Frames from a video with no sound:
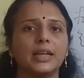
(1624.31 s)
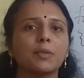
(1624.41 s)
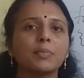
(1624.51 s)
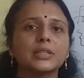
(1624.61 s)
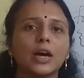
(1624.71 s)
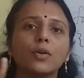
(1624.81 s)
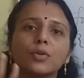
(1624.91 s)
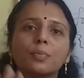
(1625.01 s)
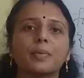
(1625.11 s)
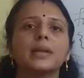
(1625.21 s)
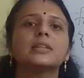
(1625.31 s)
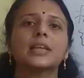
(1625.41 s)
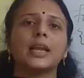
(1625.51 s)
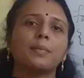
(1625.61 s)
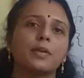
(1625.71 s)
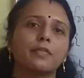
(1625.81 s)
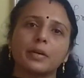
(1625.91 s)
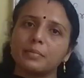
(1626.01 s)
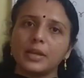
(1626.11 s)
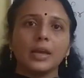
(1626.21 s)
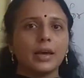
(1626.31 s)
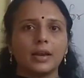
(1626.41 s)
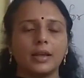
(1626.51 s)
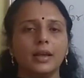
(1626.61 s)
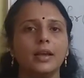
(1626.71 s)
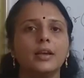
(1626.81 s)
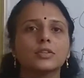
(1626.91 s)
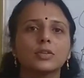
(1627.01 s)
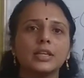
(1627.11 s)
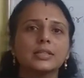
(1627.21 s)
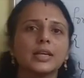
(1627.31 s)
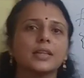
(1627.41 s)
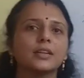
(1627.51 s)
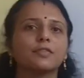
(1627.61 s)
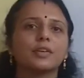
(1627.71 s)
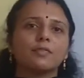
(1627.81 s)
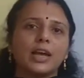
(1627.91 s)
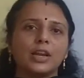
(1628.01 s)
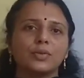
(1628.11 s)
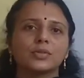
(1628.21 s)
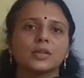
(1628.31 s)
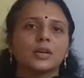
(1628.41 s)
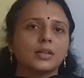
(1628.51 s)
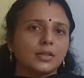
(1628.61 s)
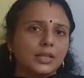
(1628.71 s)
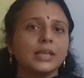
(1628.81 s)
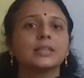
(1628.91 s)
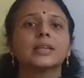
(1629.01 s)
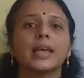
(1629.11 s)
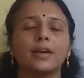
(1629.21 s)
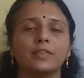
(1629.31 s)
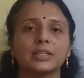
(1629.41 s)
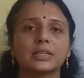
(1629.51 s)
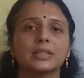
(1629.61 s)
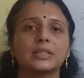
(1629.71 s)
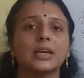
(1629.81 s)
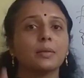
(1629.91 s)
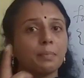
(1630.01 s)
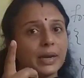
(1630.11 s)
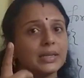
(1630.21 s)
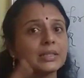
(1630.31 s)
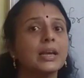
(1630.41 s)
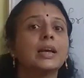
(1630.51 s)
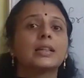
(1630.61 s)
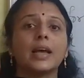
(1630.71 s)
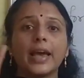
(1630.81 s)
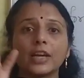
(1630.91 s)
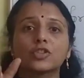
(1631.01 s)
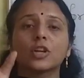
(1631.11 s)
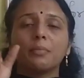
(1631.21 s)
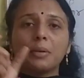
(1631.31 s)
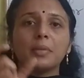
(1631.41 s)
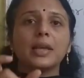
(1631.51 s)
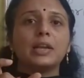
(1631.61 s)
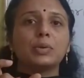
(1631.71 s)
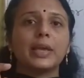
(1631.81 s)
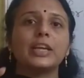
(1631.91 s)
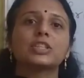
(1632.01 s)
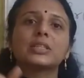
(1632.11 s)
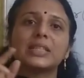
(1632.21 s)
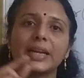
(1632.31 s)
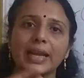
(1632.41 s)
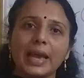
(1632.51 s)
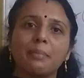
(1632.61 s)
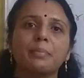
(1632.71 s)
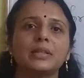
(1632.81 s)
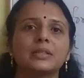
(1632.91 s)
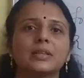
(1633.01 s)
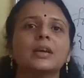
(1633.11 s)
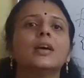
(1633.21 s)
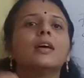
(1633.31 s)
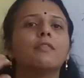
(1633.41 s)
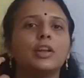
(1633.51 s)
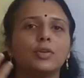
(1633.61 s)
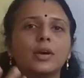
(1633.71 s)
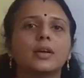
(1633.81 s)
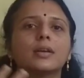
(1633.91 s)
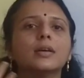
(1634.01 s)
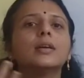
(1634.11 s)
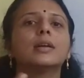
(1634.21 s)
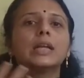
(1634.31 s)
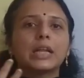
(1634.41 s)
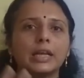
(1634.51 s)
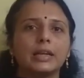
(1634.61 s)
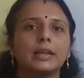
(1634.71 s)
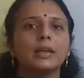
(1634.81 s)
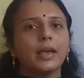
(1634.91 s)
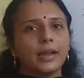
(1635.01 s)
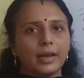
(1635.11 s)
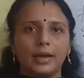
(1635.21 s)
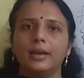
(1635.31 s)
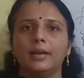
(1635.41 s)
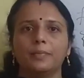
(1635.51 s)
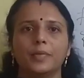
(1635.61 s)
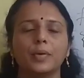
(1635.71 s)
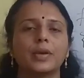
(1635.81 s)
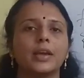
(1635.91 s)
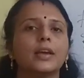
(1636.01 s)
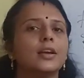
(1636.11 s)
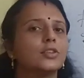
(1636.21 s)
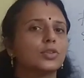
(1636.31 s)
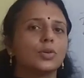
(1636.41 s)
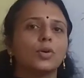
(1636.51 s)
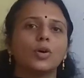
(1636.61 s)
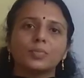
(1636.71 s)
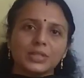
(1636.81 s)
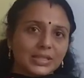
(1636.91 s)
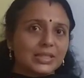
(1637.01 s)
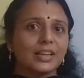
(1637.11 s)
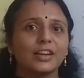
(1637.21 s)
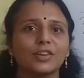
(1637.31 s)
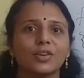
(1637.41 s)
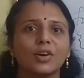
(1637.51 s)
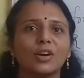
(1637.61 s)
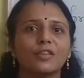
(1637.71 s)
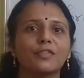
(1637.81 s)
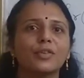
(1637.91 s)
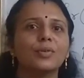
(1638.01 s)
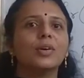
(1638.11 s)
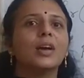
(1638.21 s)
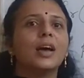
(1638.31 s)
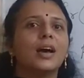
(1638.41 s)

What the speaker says: That means how to print element from the array. So these are the different values, things I have discussed here, plus the actual memory allocations that happens when you are declaring an array. Okay, so hope this is clear to all of you.